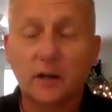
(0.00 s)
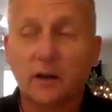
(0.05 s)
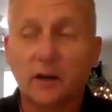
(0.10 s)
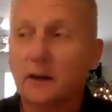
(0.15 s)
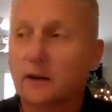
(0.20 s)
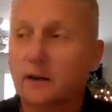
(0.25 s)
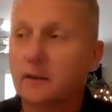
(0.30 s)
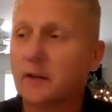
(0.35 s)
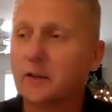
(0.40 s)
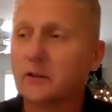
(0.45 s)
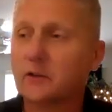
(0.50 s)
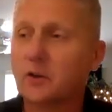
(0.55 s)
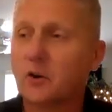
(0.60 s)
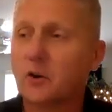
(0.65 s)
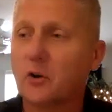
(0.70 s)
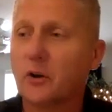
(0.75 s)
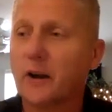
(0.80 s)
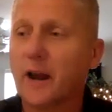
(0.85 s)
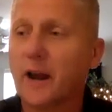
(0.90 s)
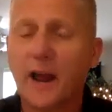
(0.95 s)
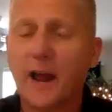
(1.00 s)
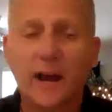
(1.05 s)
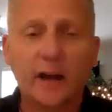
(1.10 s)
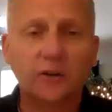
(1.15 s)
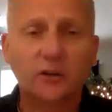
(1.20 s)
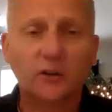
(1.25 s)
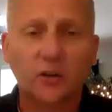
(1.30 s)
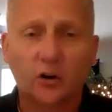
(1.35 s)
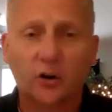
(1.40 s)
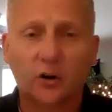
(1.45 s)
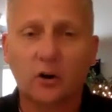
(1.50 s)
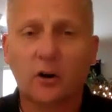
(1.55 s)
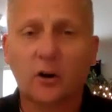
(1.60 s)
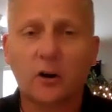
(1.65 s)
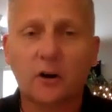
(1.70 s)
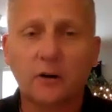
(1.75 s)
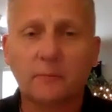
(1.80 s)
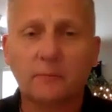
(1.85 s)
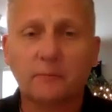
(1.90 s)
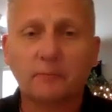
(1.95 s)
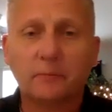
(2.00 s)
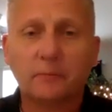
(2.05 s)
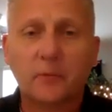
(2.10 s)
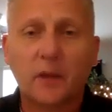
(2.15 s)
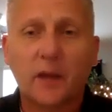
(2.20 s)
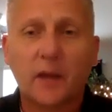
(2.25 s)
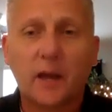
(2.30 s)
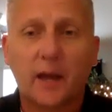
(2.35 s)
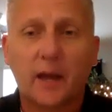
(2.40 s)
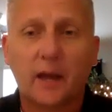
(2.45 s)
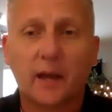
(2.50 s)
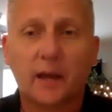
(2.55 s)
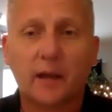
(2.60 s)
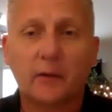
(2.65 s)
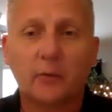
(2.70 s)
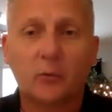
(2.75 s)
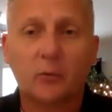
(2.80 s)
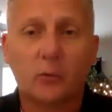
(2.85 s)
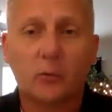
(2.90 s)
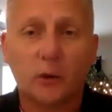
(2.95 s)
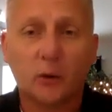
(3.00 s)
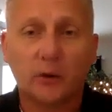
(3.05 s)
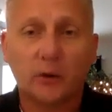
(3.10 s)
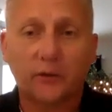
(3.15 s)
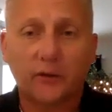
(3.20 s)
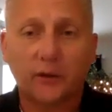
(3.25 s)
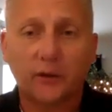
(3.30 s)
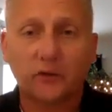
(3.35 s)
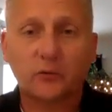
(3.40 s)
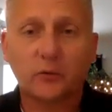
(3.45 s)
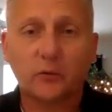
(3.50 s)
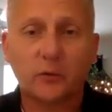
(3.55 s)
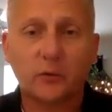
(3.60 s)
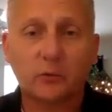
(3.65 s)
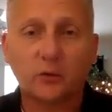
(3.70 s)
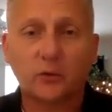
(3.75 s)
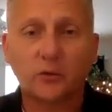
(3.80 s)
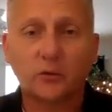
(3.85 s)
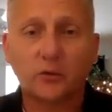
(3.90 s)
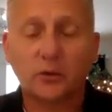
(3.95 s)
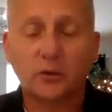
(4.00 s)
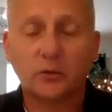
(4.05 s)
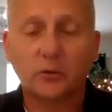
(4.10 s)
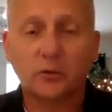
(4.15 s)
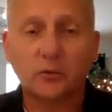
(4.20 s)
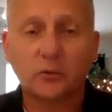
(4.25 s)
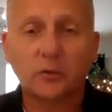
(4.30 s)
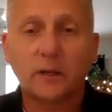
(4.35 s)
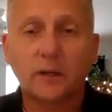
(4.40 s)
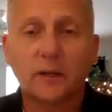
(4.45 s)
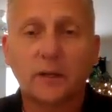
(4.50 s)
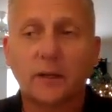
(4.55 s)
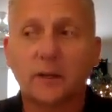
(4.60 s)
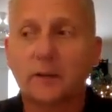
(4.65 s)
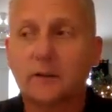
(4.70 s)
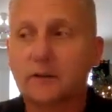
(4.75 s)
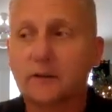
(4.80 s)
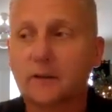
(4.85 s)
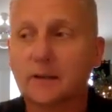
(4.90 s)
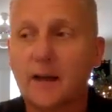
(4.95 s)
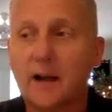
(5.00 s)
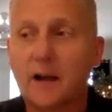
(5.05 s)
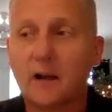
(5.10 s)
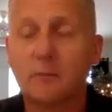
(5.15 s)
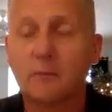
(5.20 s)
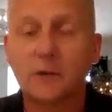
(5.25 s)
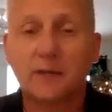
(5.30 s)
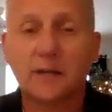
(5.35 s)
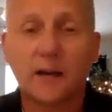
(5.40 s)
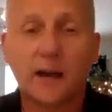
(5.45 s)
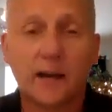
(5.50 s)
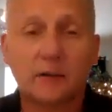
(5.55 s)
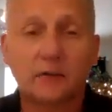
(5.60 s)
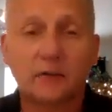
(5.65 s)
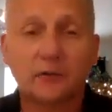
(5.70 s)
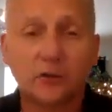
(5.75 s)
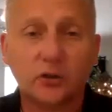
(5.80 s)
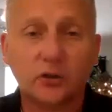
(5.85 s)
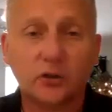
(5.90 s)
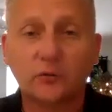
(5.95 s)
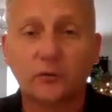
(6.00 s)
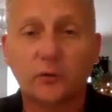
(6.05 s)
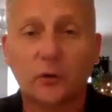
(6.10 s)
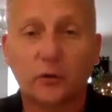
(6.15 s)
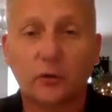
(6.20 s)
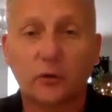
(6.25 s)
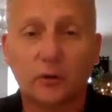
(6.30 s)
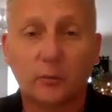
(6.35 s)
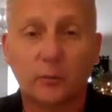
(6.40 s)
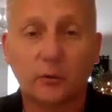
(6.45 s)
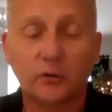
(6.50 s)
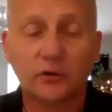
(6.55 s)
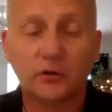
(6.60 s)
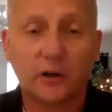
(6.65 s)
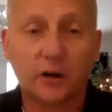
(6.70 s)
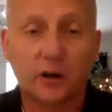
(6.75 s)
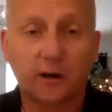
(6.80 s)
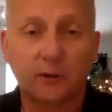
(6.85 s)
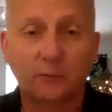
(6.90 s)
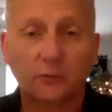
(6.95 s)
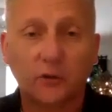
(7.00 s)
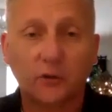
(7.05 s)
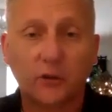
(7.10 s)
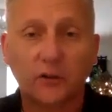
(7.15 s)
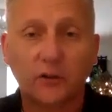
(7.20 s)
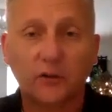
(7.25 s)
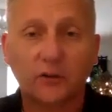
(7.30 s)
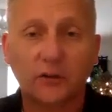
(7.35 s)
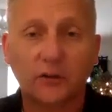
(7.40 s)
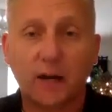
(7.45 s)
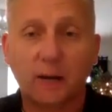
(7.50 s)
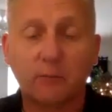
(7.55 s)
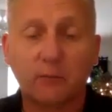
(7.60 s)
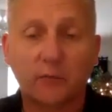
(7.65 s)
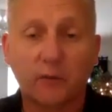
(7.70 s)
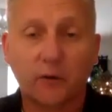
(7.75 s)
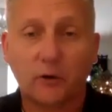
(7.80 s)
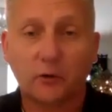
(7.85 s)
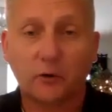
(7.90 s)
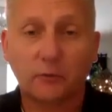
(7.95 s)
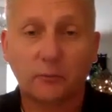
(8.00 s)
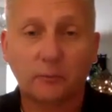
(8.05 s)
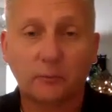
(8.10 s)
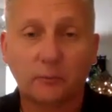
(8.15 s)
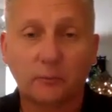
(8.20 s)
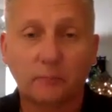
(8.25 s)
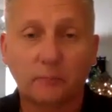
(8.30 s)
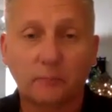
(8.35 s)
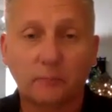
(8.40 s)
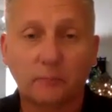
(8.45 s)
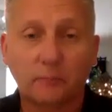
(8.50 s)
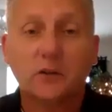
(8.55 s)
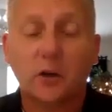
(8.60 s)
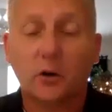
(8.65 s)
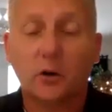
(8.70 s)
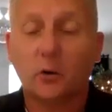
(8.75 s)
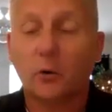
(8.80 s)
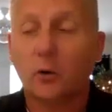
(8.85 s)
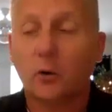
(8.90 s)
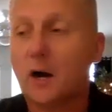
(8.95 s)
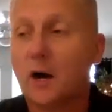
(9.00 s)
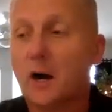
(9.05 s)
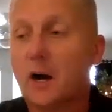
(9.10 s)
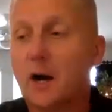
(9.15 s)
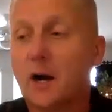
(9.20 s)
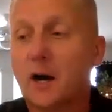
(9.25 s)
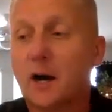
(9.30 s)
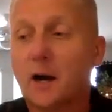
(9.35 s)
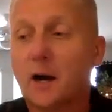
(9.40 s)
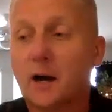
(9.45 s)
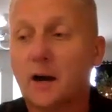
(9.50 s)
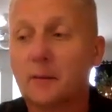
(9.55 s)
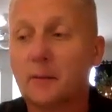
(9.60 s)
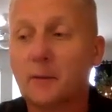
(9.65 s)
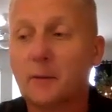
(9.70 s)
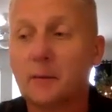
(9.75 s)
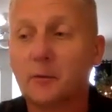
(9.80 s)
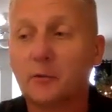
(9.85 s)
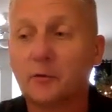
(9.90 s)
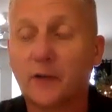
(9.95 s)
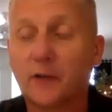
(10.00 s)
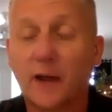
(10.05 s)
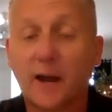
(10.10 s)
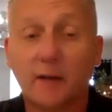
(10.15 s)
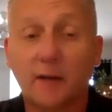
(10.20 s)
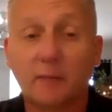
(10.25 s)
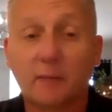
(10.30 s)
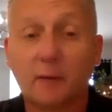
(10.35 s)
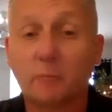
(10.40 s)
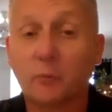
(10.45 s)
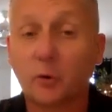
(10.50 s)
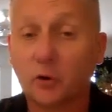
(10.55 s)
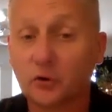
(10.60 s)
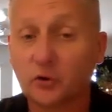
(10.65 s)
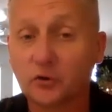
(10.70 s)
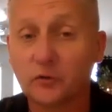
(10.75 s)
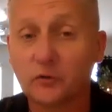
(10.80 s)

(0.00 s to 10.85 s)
I think it's called an XR. And what this one will do is allow me to have two phone numbers that come to the same phone. So I'm able to have my personal